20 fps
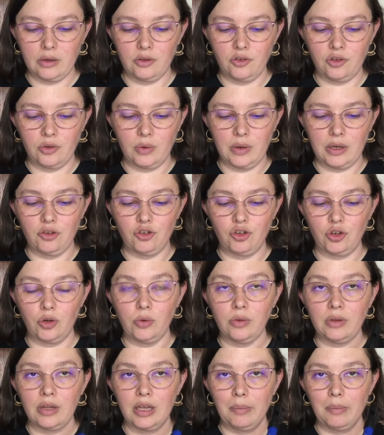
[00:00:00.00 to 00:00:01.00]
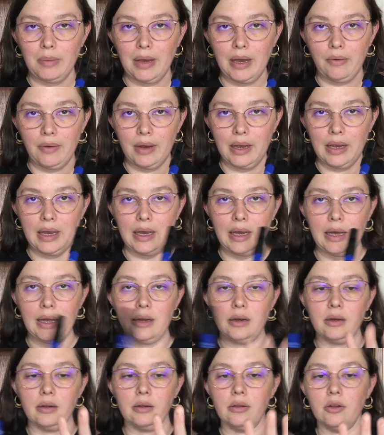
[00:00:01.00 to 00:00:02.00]
So I showed them how I
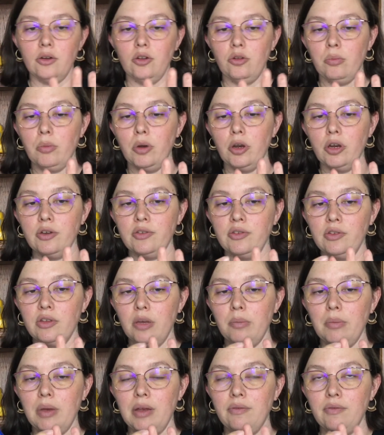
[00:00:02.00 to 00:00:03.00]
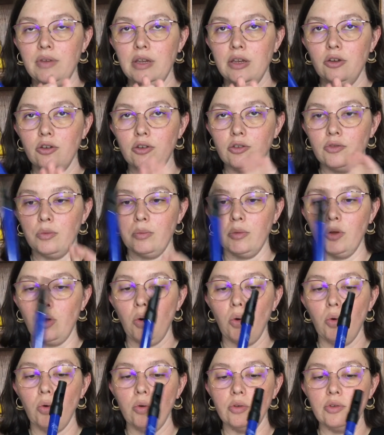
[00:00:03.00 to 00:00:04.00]
had little marks on my fingers from the
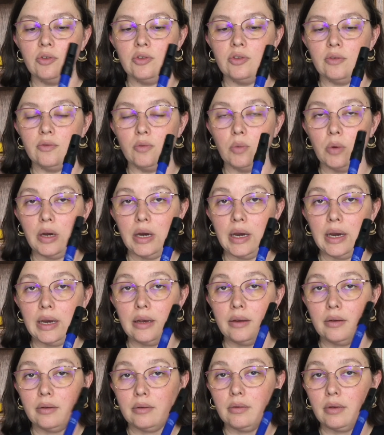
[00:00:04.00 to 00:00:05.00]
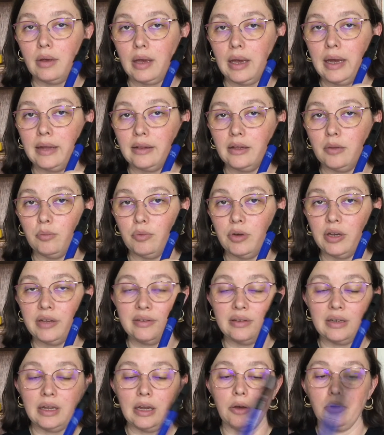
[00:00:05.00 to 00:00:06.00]
holes of where I had them
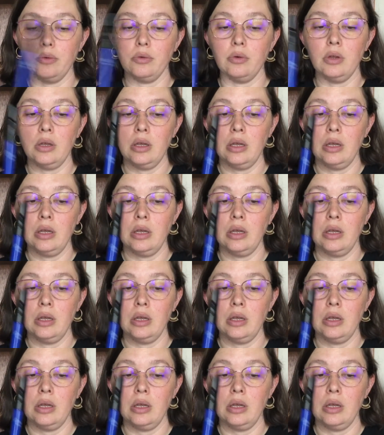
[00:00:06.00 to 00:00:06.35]
pressed down.